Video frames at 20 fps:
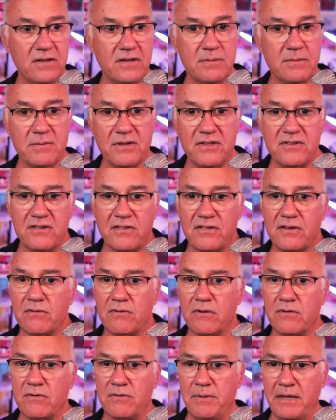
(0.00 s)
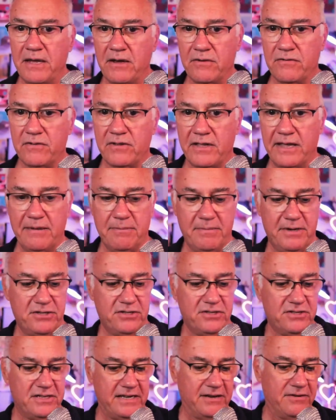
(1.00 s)
but there's nothing wrong with being overly
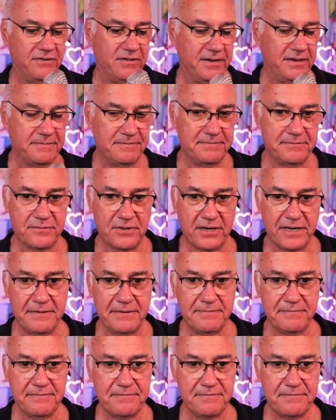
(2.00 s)
ambitious now and then, right?